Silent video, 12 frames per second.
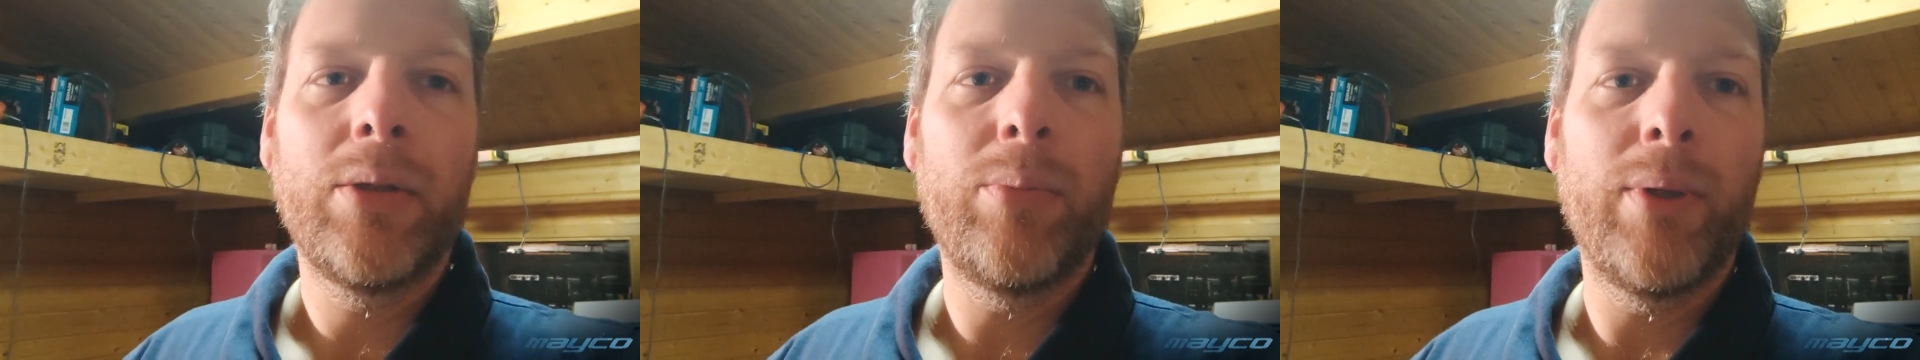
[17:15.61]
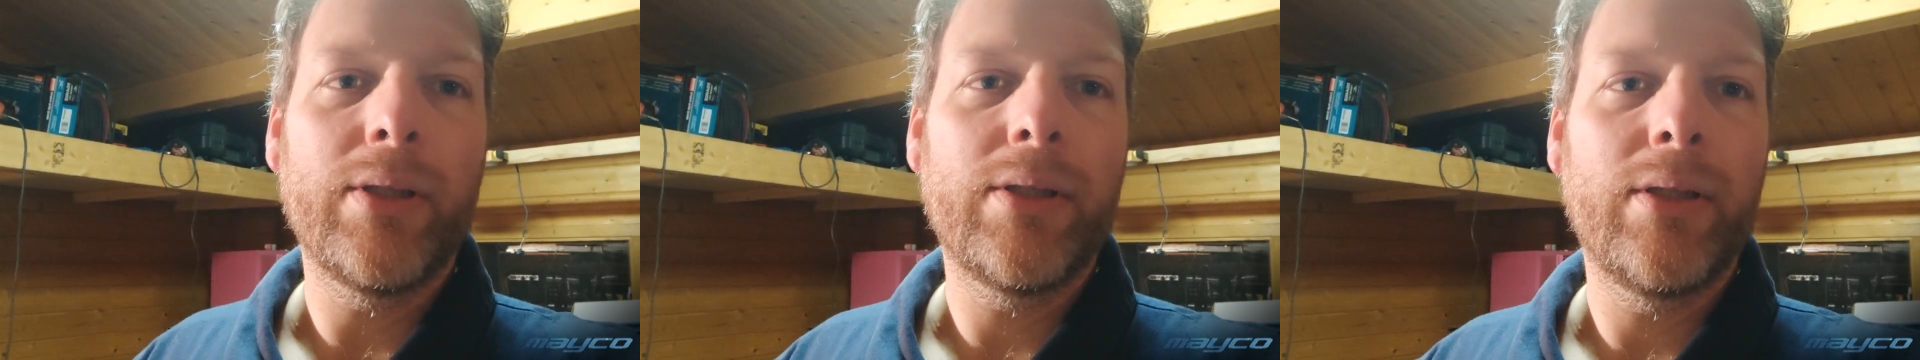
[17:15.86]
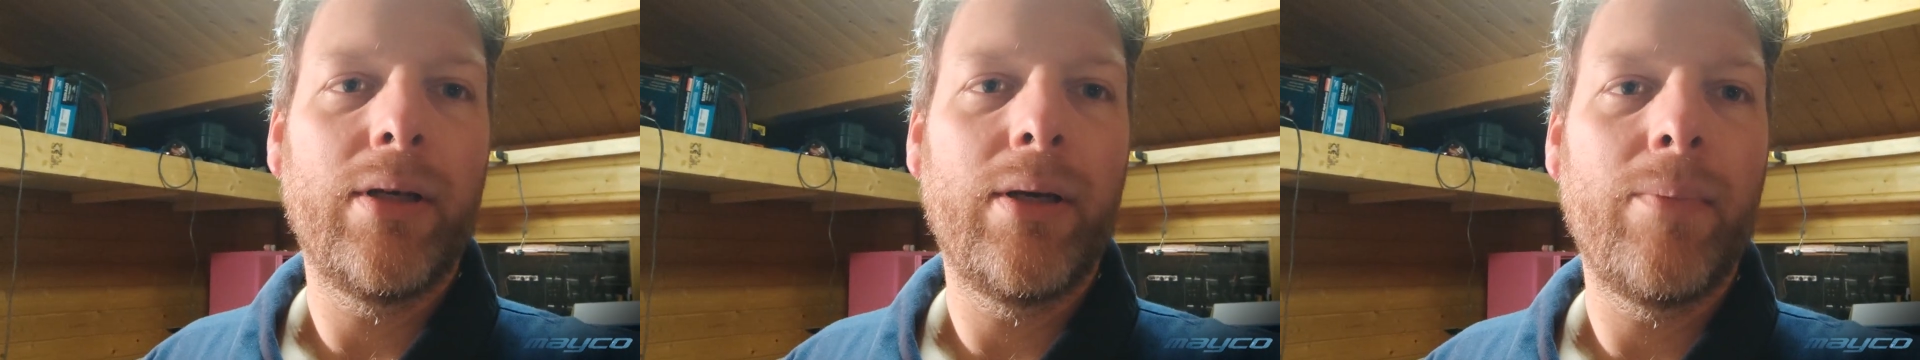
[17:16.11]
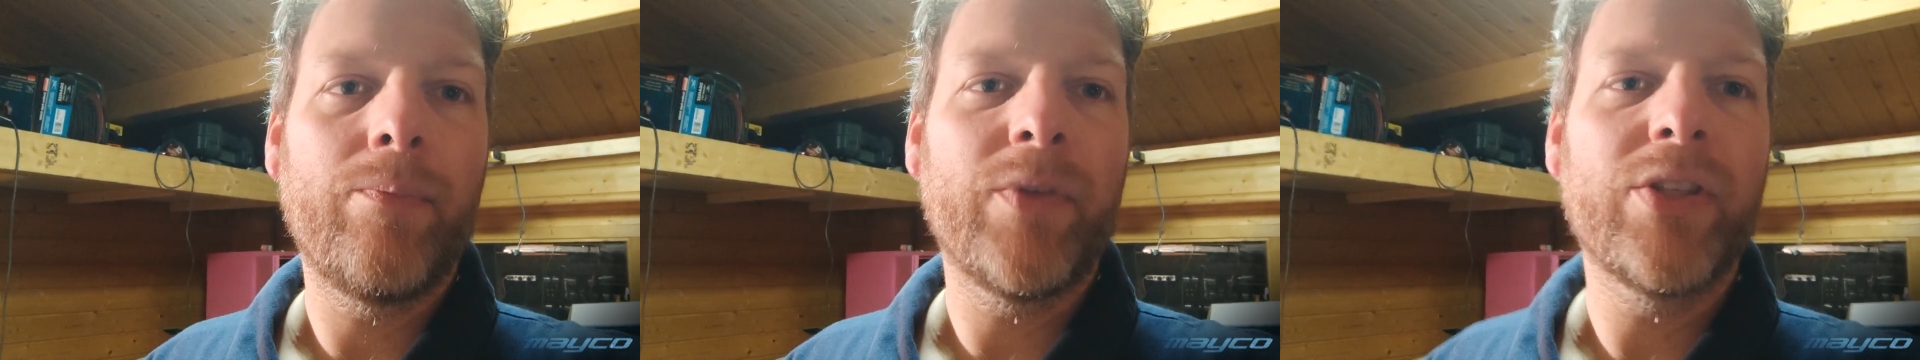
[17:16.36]
but
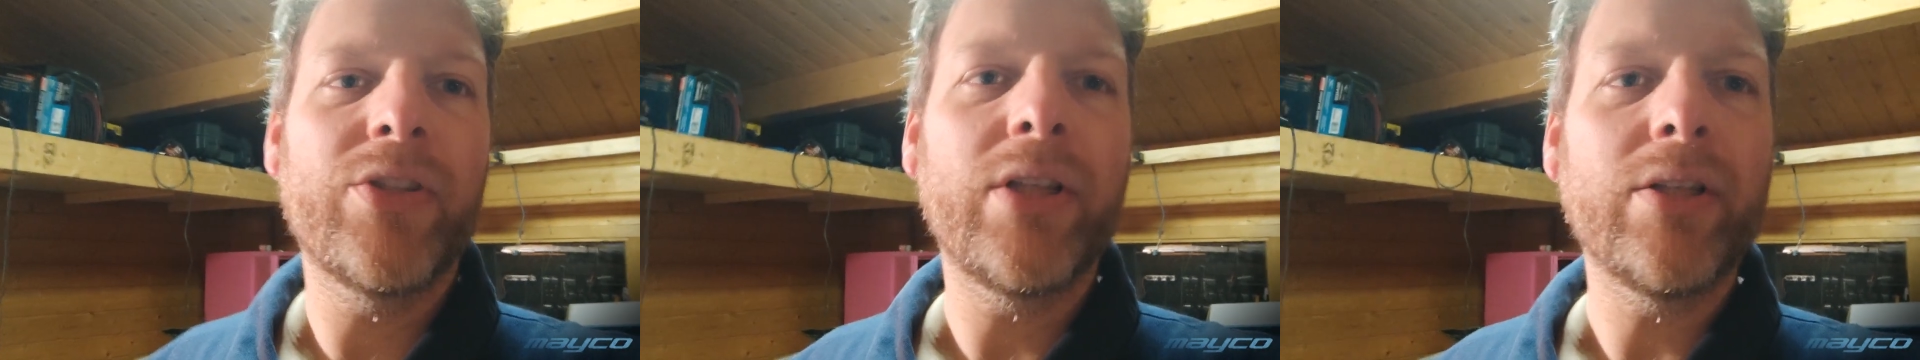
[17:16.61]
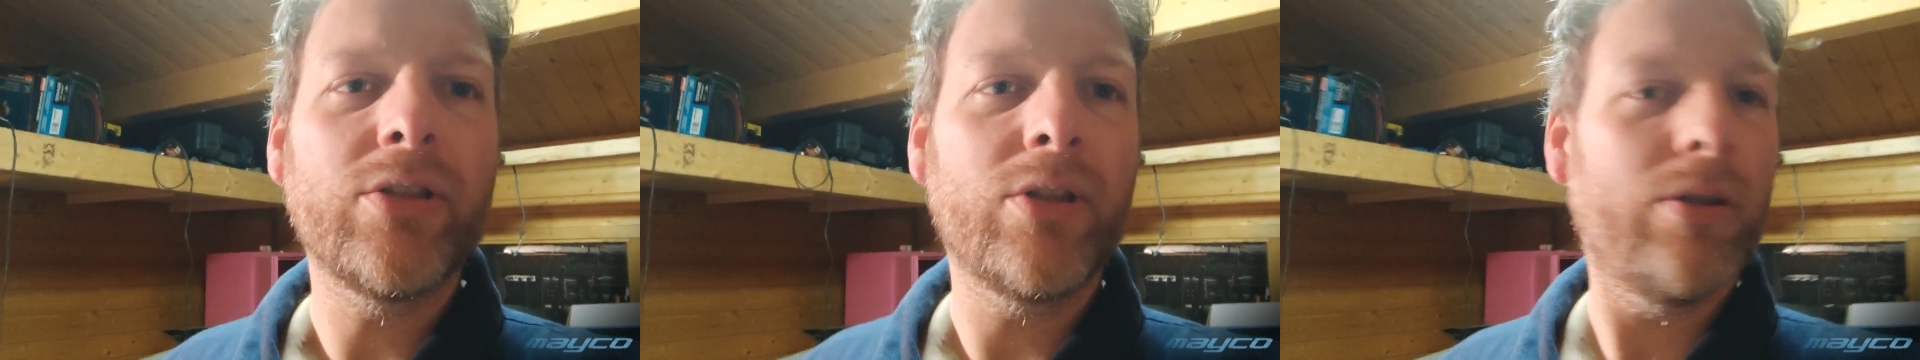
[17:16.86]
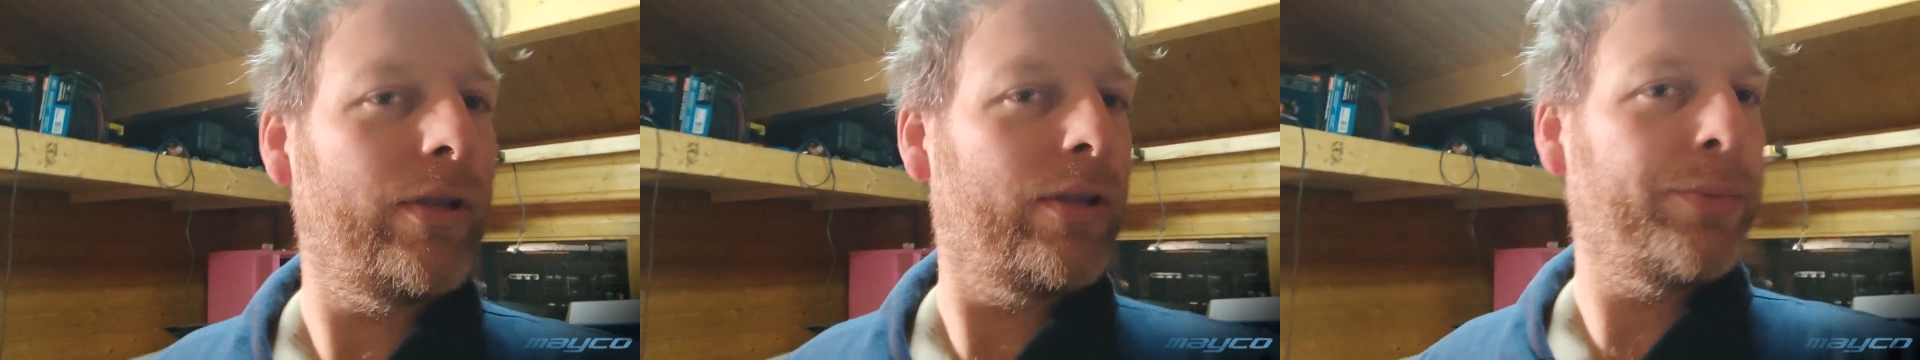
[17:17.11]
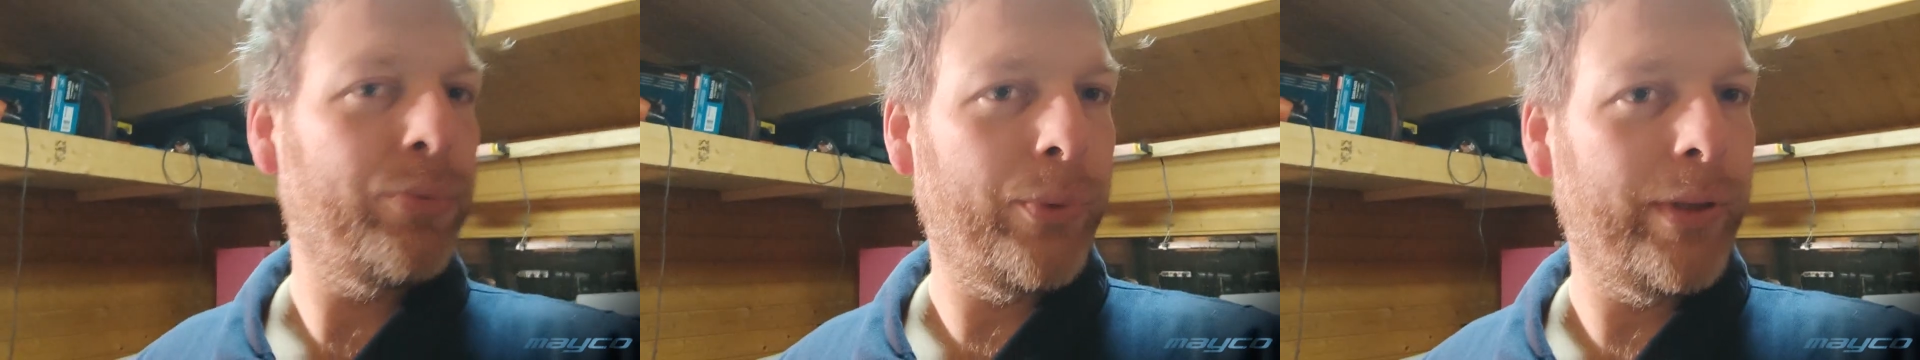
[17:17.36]
the settings are a little bit